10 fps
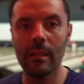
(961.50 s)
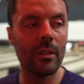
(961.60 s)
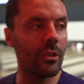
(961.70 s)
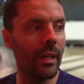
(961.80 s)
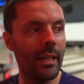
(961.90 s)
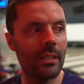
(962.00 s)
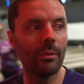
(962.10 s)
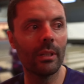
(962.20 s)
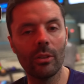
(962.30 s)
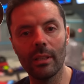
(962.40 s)
So here's a
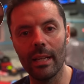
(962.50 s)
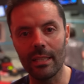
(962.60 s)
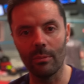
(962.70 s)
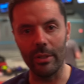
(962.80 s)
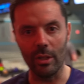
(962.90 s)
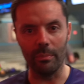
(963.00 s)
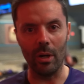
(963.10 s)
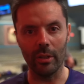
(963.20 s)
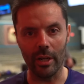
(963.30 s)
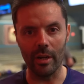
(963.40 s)
really good lesson when you're
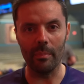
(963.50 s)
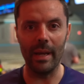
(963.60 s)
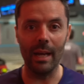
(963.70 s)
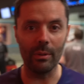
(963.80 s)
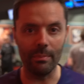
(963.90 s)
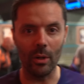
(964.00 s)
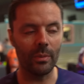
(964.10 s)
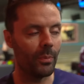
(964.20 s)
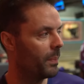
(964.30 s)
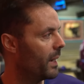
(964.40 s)
bowling on a pair with
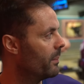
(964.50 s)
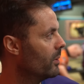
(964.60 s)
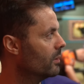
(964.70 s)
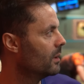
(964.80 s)
multiple people.